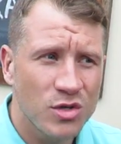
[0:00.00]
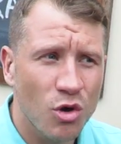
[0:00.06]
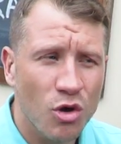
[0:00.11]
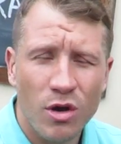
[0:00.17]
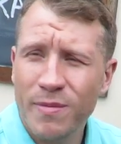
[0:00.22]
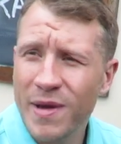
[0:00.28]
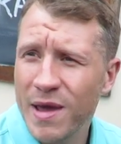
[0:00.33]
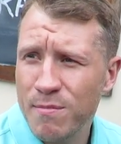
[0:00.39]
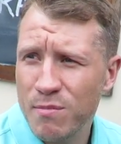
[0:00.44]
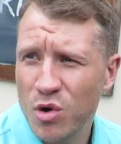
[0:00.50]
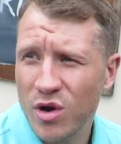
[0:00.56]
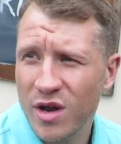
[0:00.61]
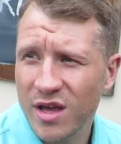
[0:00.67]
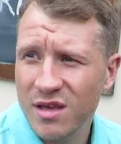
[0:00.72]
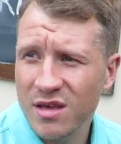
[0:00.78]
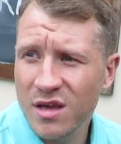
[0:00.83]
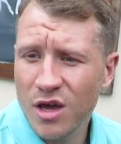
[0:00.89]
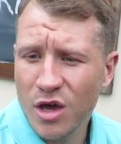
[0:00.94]
It's all about
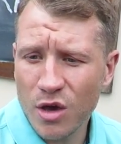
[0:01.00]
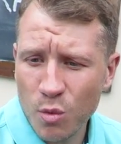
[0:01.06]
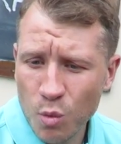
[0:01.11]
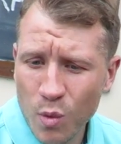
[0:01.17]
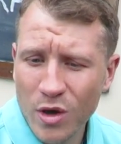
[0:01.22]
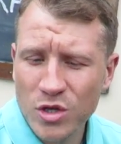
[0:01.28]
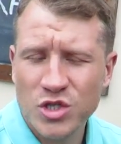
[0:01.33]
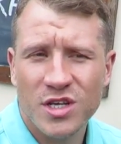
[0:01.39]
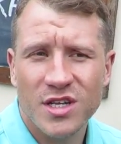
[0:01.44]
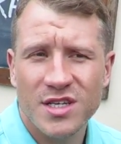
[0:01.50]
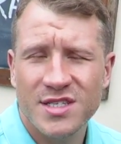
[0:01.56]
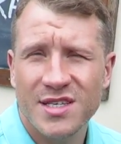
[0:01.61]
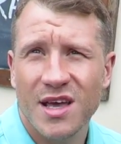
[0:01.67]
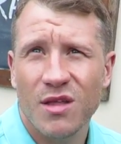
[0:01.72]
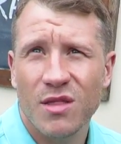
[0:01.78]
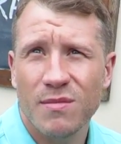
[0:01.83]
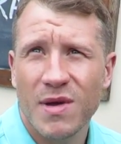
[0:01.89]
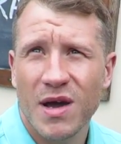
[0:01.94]
money. Uh, what's going to
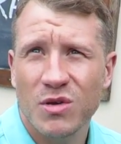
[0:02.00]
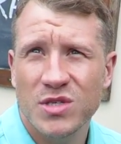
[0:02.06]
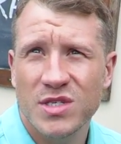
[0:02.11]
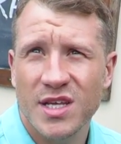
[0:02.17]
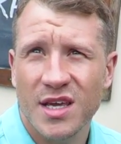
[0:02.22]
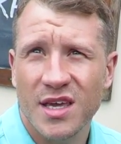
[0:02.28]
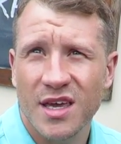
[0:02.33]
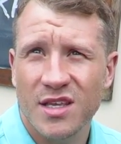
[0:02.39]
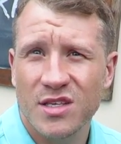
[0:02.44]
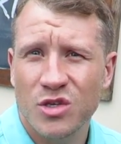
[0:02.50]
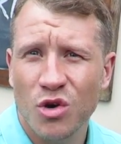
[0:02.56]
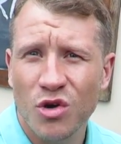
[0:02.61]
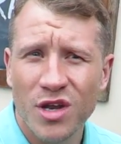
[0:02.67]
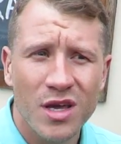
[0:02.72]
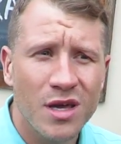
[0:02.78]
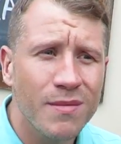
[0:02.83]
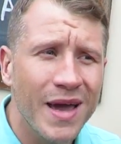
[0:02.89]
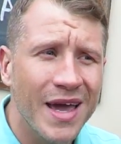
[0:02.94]
sell the most tickets?
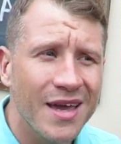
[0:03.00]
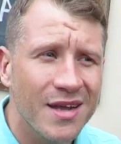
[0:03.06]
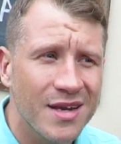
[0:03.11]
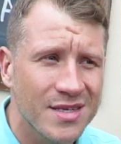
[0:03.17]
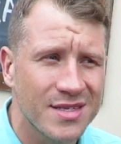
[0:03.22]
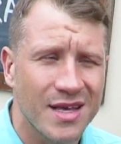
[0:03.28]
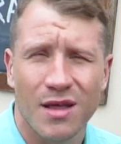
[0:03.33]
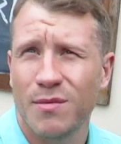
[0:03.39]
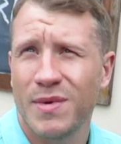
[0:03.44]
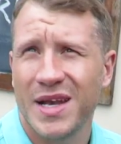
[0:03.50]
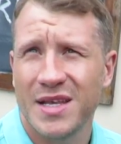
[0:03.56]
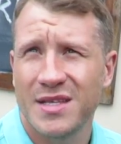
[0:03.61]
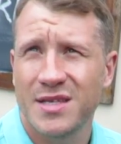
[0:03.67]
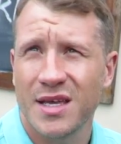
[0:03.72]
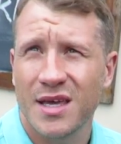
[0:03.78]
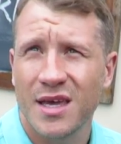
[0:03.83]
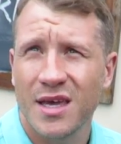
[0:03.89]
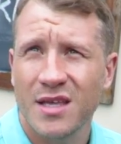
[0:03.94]
Cunningham ain't going to sell many
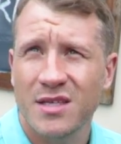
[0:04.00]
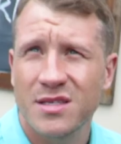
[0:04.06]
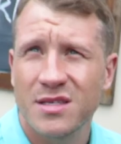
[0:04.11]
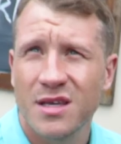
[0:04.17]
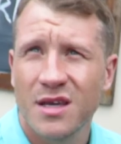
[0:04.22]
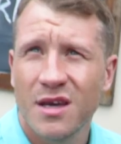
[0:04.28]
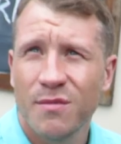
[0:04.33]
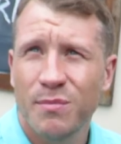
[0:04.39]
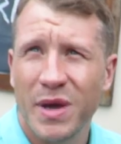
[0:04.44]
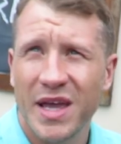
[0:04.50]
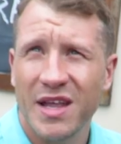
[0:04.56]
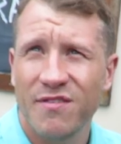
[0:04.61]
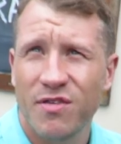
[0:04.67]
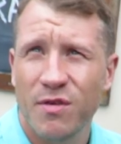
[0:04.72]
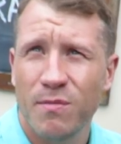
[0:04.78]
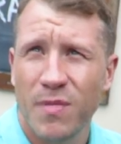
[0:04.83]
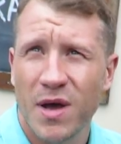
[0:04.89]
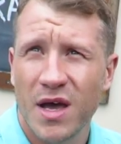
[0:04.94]
tickets. Being
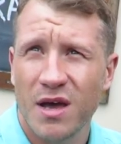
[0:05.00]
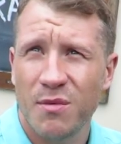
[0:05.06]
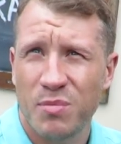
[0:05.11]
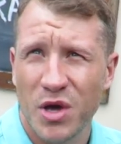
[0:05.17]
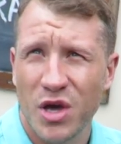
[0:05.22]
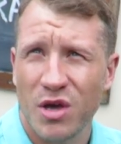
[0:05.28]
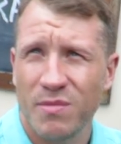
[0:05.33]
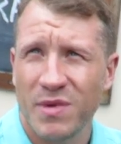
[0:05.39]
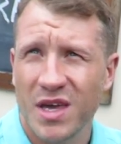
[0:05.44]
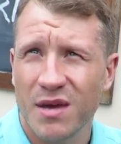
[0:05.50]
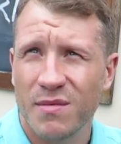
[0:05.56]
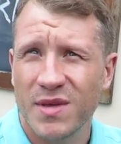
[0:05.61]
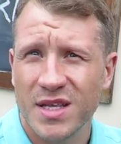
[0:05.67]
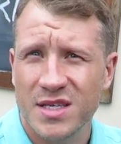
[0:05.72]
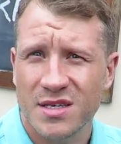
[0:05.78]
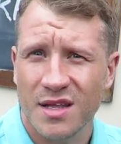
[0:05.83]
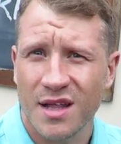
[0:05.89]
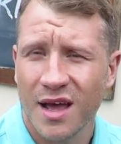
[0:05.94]
from uh, Birmingham
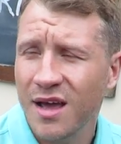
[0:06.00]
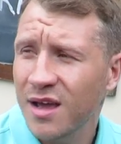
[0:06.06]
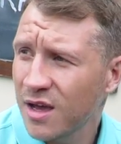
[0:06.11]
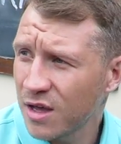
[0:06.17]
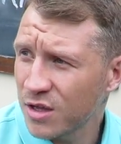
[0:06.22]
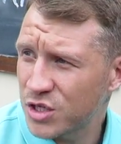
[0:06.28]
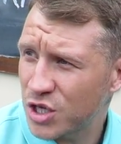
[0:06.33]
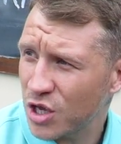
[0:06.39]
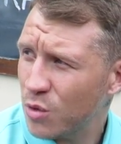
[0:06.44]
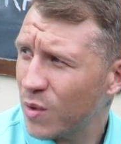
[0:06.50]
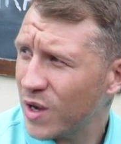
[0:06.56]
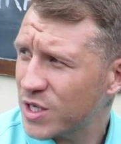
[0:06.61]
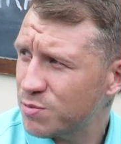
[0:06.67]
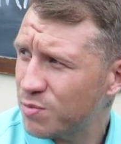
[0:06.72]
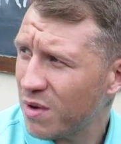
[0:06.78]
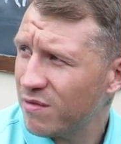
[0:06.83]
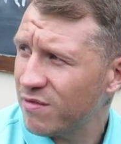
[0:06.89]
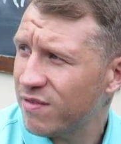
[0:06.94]
and this and that. Two
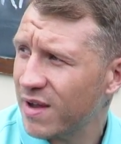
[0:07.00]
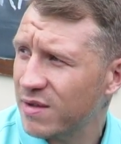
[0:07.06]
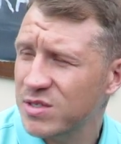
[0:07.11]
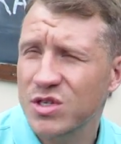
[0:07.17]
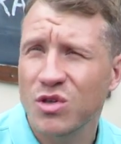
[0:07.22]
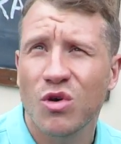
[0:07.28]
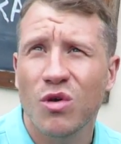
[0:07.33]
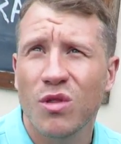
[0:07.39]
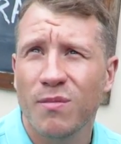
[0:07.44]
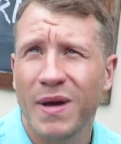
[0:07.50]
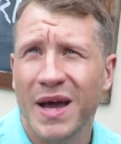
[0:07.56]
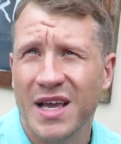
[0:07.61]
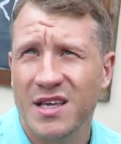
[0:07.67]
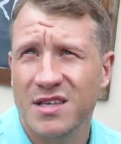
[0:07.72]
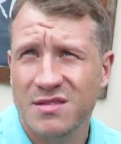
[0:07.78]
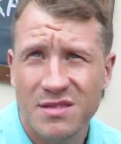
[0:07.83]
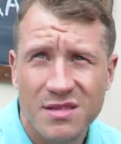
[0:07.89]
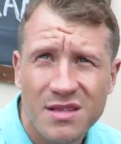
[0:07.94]
West Brom fans and all the
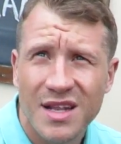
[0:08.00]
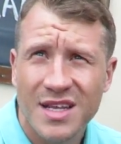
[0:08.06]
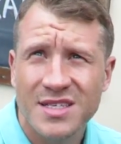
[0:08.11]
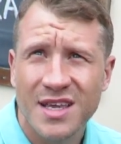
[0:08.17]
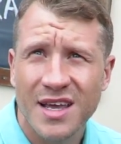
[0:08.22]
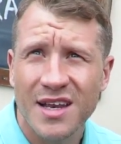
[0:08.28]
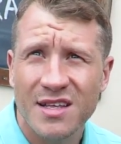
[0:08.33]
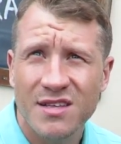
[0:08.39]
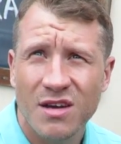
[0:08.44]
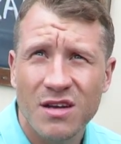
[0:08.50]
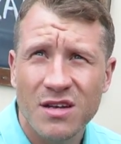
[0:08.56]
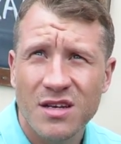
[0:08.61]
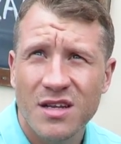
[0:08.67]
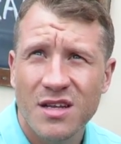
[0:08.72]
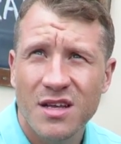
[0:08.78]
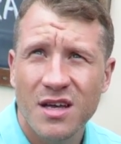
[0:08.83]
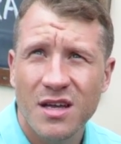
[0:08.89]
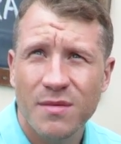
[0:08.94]
baggies. Let's get it on.
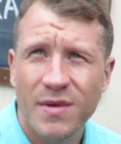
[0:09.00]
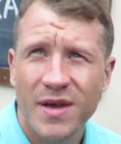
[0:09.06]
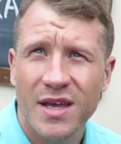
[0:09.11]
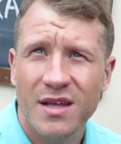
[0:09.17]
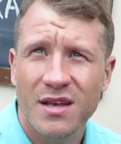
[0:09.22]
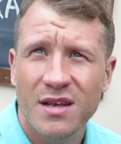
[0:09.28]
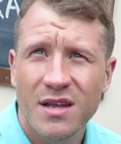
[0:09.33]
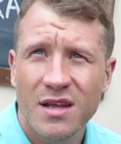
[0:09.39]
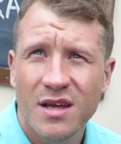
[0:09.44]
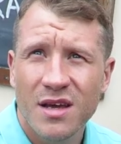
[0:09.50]
You know what I mean?